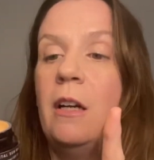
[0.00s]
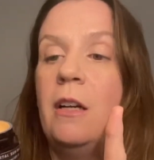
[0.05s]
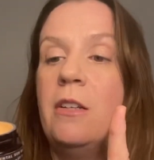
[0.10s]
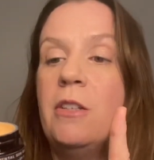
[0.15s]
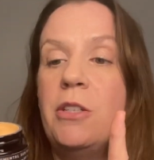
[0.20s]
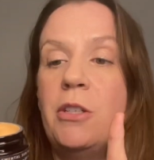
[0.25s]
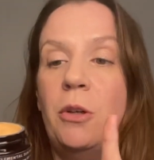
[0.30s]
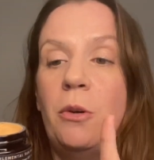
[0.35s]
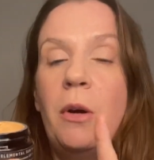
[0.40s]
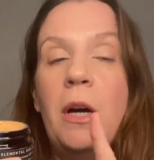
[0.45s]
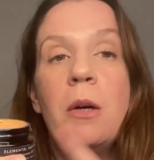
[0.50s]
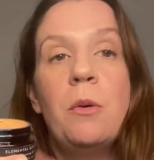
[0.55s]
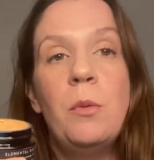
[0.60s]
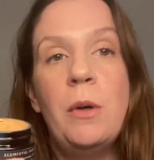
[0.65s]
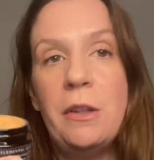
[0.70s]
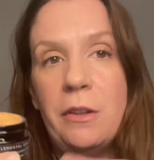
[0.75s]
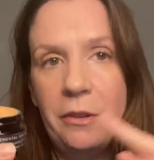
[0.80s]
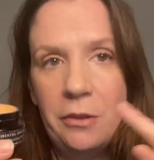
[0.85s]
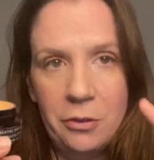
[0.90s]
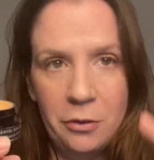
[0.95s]
So I
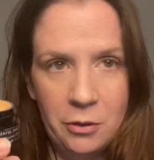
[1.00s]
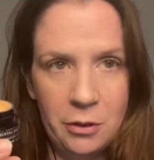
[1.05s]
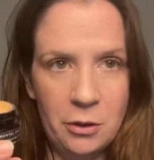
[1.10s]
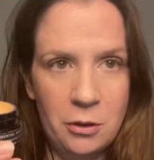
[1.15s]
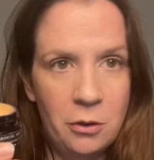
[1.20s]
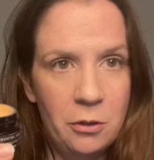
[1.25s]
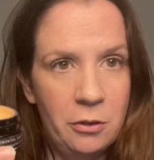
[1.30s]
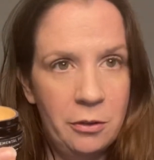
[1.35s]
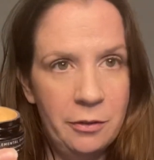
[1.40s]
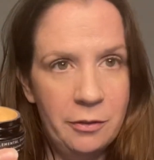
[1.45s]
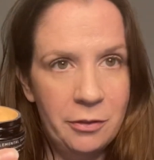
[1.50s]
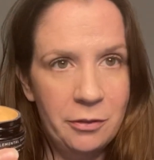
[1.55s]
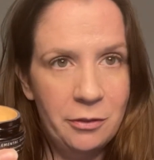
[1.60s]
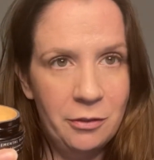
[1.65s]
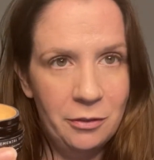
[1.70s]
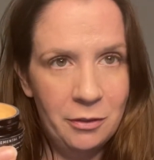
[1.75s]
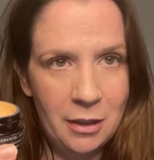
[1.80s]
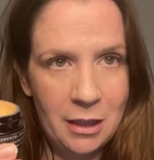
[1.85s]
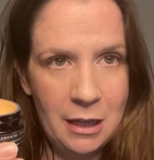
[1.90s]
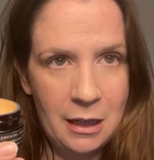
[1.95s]
went through the whole
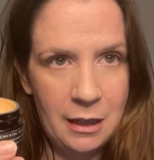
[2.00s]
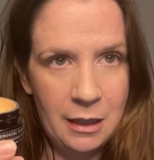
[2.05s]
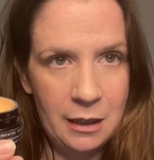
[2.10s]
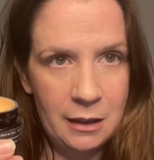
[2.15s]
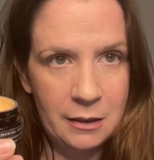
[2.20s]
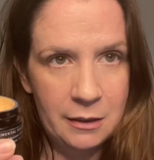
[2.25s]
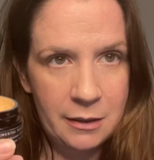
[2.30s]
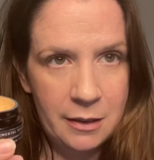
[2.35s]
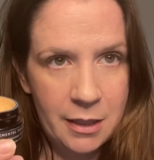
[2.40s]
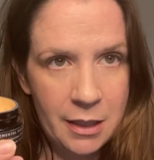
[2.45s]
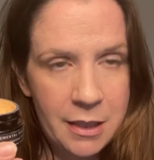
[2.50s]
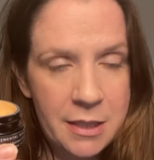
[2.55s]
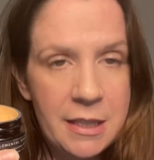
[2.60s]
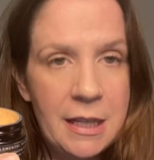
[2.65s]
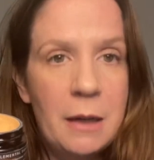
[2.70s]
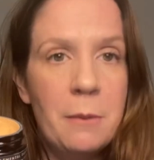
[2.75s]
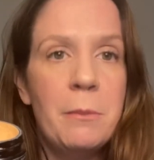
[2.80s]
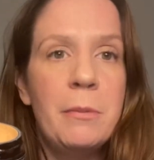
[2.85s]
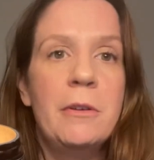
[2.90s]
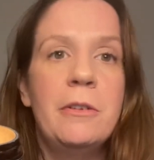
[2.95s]

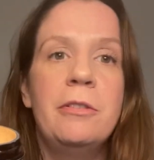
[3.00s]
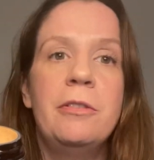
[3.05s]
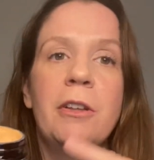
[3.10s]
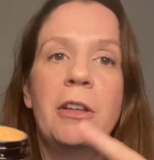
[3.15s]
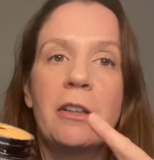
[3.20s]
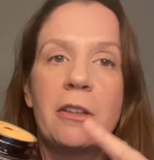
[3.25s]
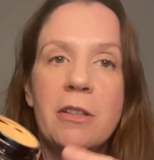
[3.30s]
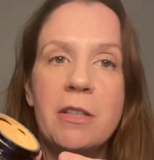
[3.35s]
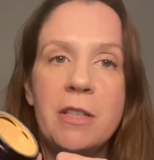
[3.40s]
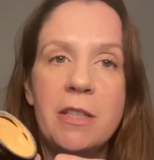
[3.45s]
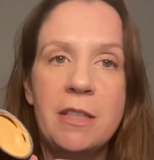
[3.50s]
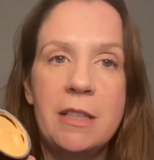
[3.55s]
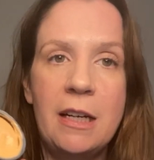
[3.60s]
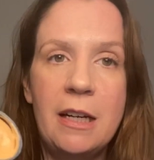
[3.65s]
sample first,